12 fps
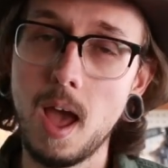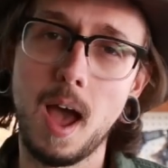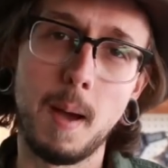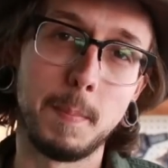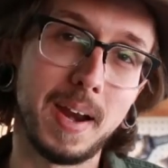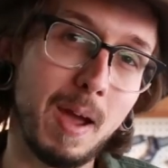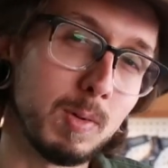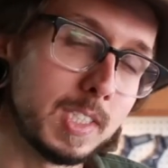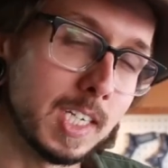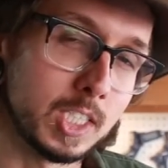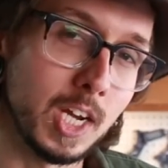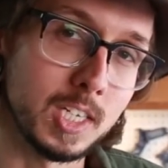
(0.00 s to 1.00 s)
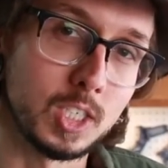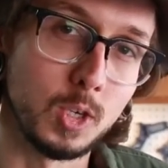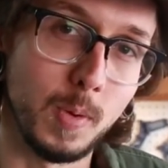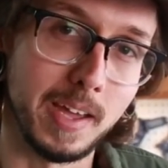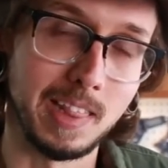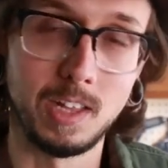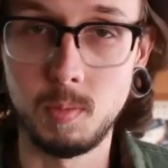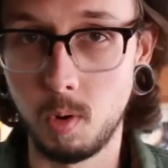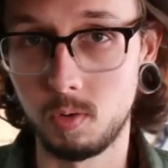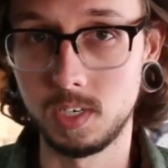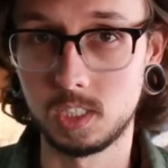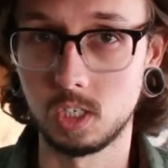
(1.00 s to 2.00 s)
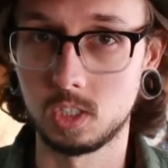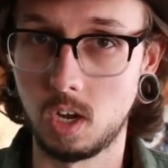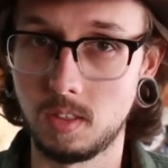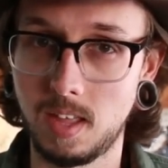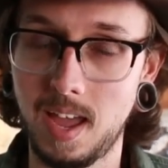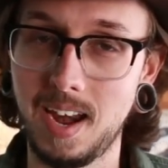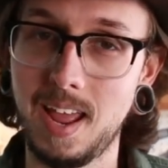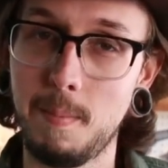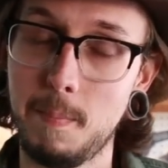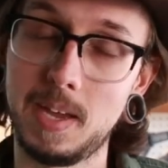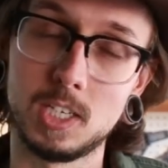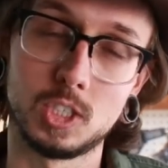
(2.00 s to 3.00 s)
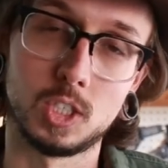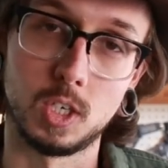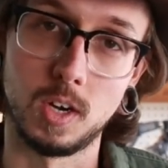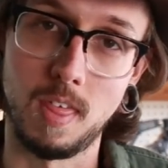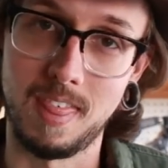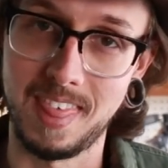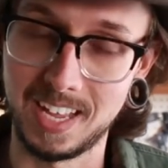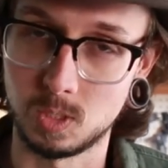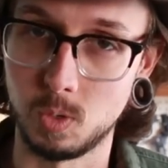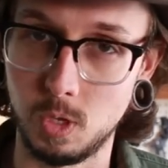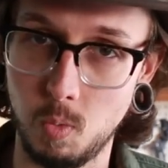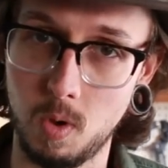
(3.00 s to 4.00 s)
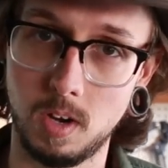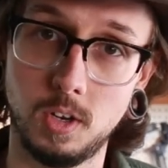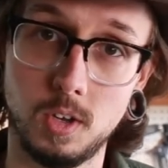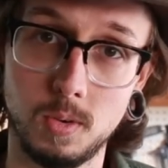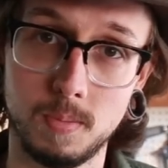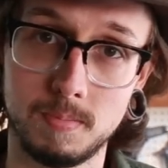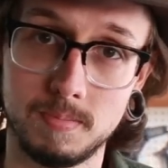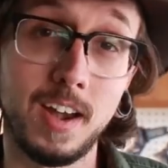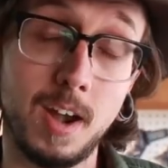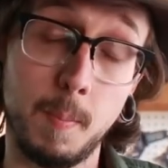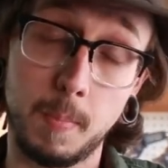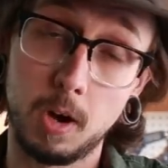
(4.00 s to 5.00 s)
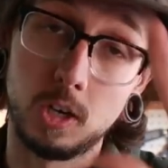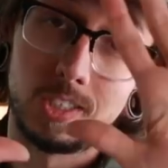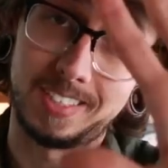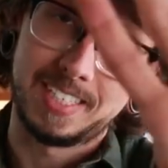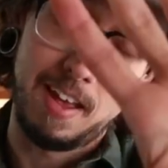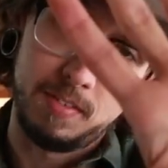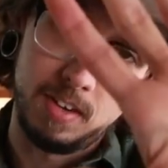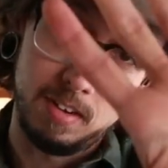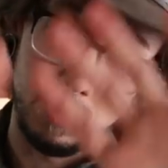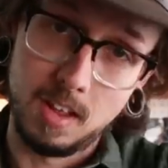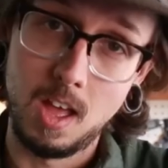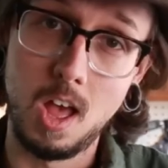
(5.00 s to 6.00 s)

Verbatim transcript: but I would suggest doing a little more research on that and making sure that's what you want to do. Number 7,